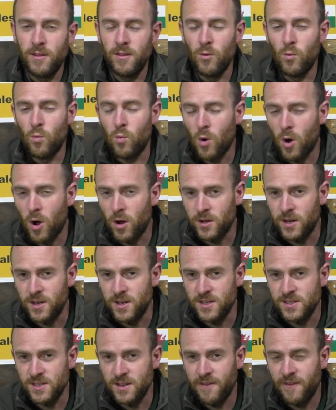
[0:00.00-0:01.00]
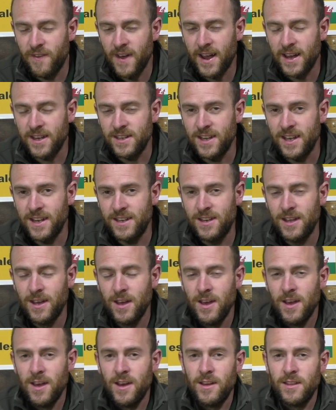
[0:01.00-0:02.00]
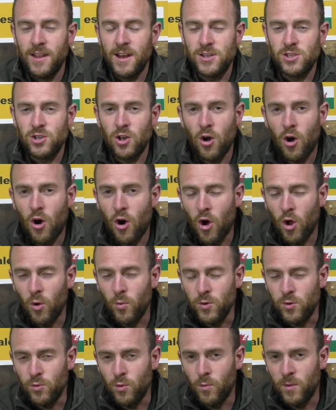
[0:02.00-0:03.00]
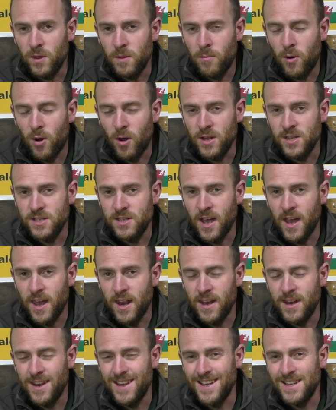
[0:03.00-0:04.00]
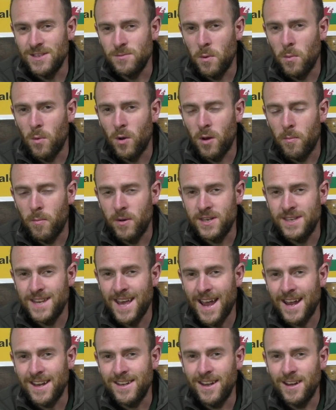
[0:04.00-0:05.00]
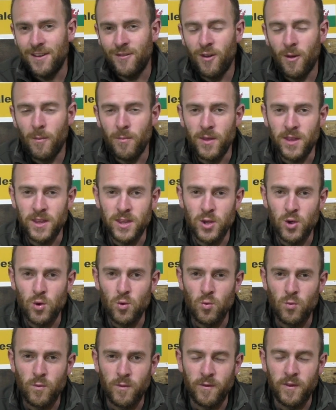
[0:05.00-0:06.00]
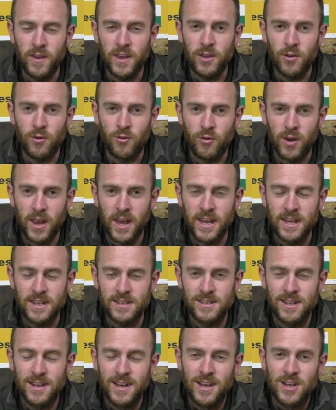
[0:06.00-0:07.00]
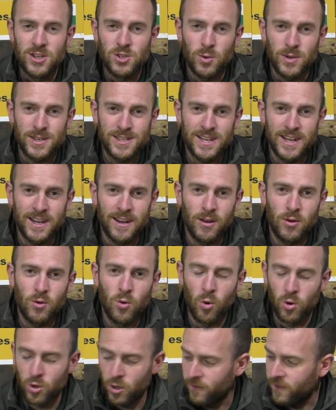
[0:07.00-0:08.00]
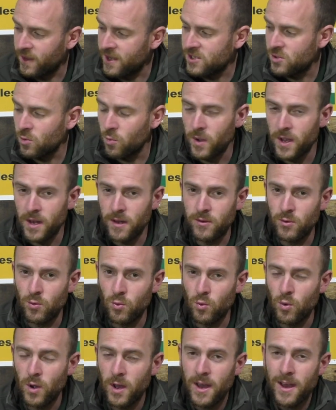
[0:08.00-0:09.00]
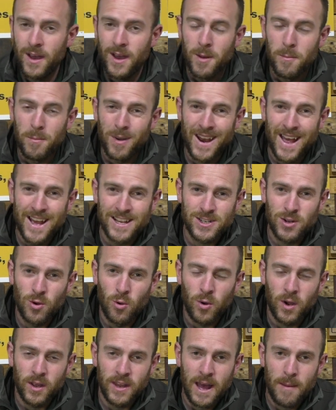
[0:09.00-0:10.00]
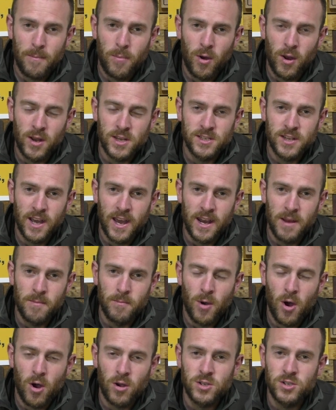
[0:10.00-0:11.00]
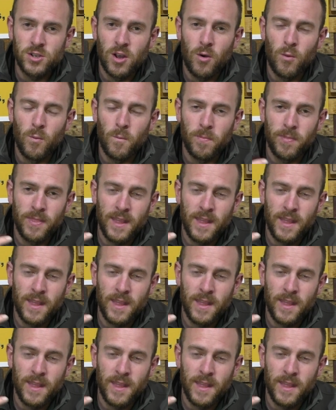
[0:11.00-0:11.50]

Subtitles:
The water doesn't affect it. That's all we're doing with the polystyrene, is we want to protect it from the UV rays, so a single coat of this will do. But let's look at that polystyrene box now.